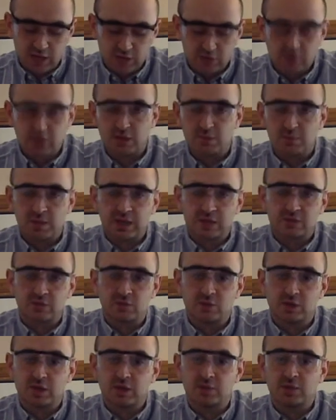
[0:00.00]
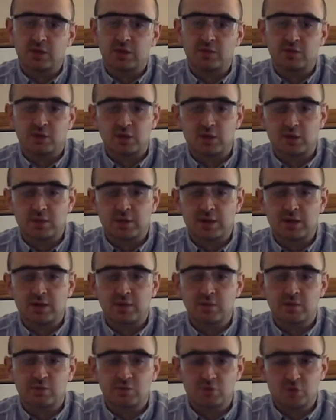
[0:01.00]
Think back to where you might have learned about it
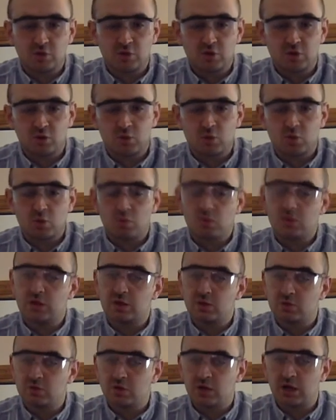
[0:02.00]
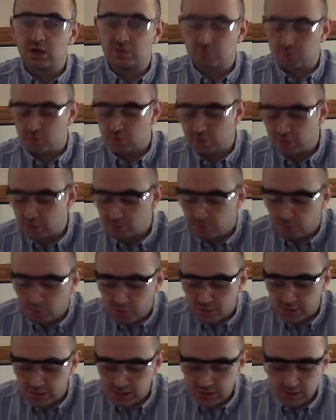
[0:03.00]
before and what we use iron for in the
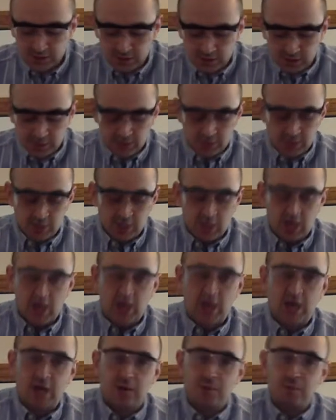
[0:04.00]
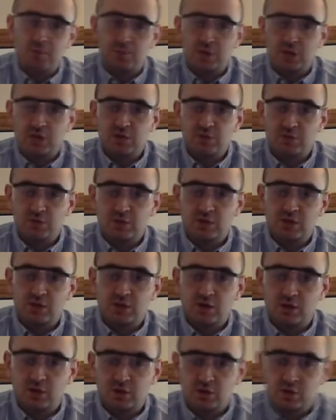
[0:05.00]
body. But if we
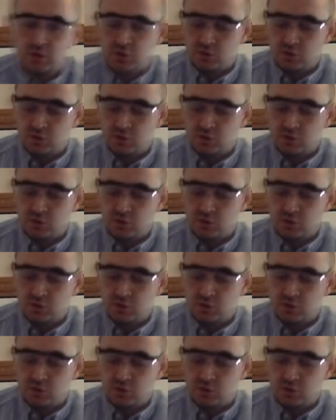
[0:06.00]
are